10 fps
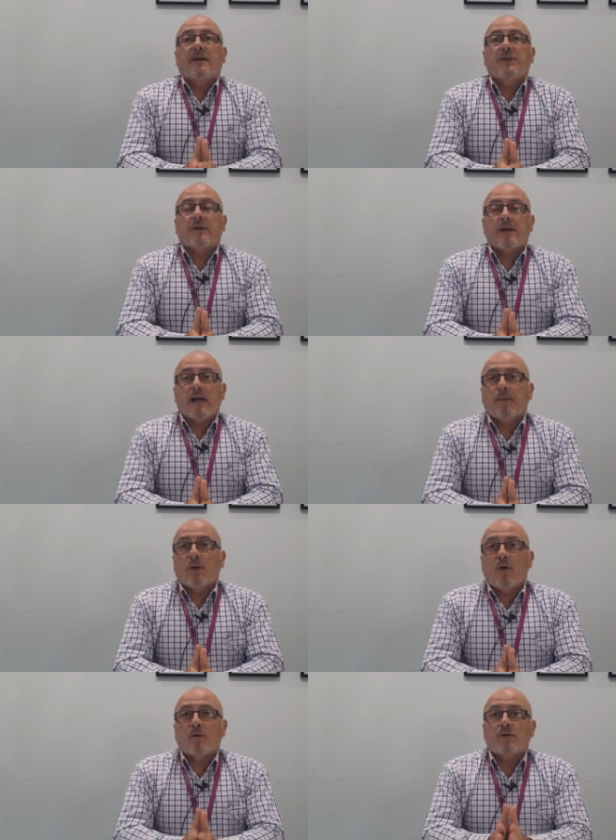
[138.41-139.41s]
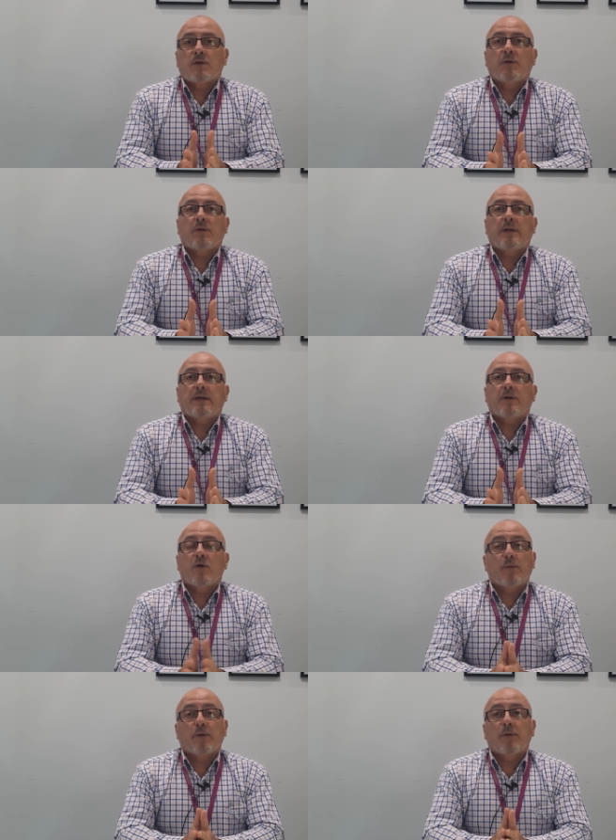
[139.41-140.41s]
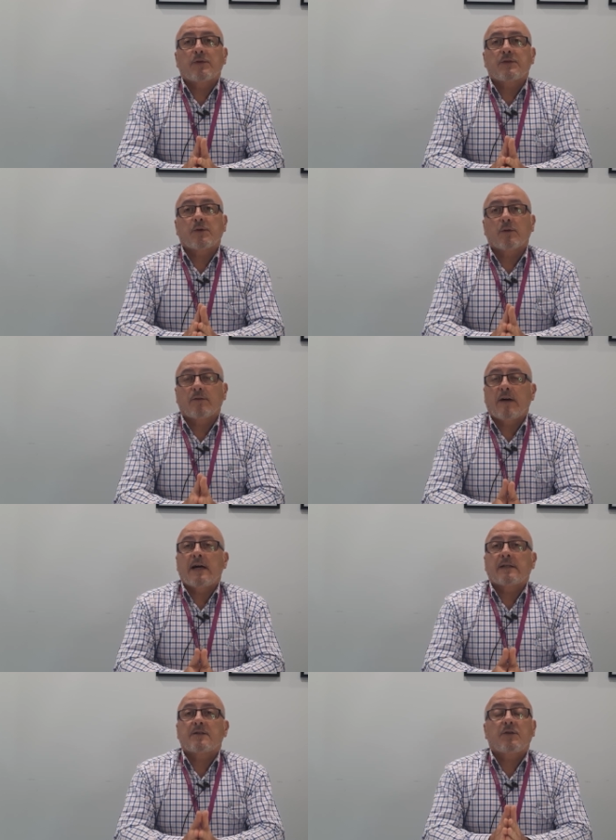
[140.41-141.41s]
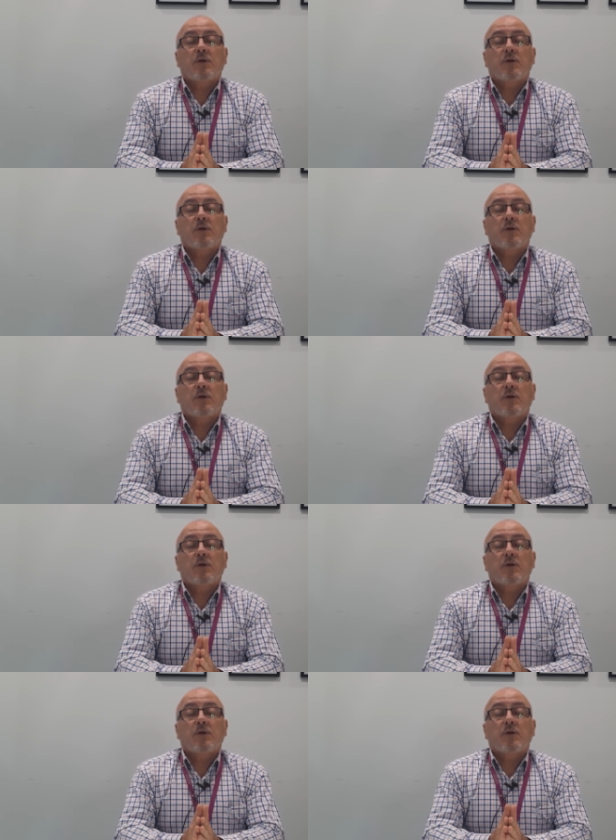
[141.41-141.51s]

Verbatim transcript: you can come along to the Coorparoo School of Arts.